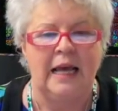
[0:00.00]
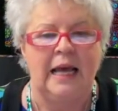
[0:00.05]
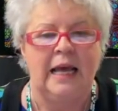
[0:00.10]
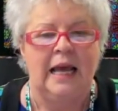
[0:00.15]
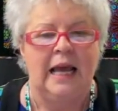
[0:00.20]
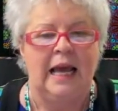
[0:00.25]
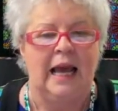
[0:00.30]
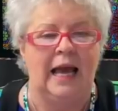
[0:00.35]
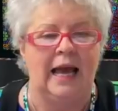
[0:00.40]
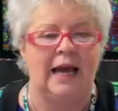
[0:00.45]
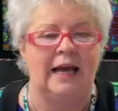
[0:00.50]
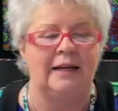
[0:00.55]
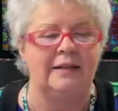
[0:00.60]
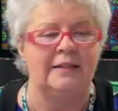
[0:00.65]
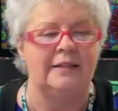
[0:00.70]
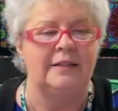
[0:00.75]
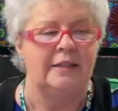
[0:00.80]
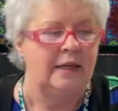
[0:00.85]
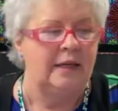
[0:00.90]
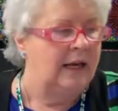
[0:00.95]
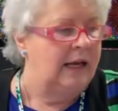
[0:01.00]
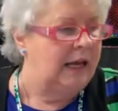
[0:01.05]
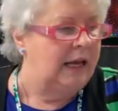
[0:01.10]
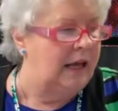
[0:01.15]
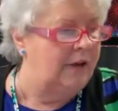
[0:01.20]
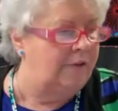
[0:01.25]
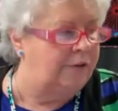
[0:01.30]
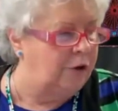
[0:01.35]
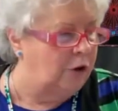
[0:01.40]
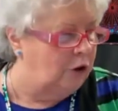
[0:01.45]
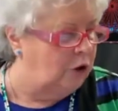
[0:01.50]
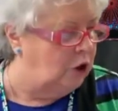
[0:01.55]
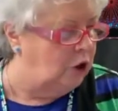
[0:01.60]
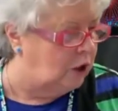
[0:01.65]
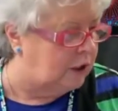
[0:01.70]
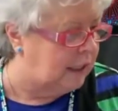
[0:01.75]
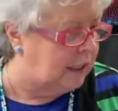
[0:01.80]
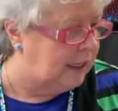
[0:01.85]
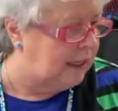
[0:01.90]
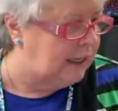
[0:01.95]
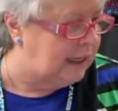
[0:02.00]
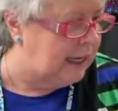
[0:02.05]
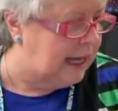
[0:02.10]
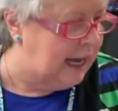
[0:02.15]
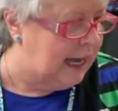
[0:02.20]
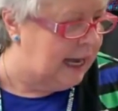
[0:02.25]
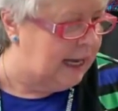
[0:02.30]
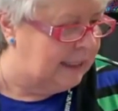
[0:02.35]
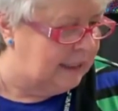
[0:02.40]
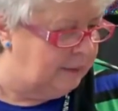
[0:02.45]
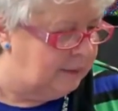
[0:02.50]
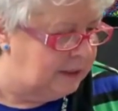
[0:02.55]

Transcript: And if you're looking at, let me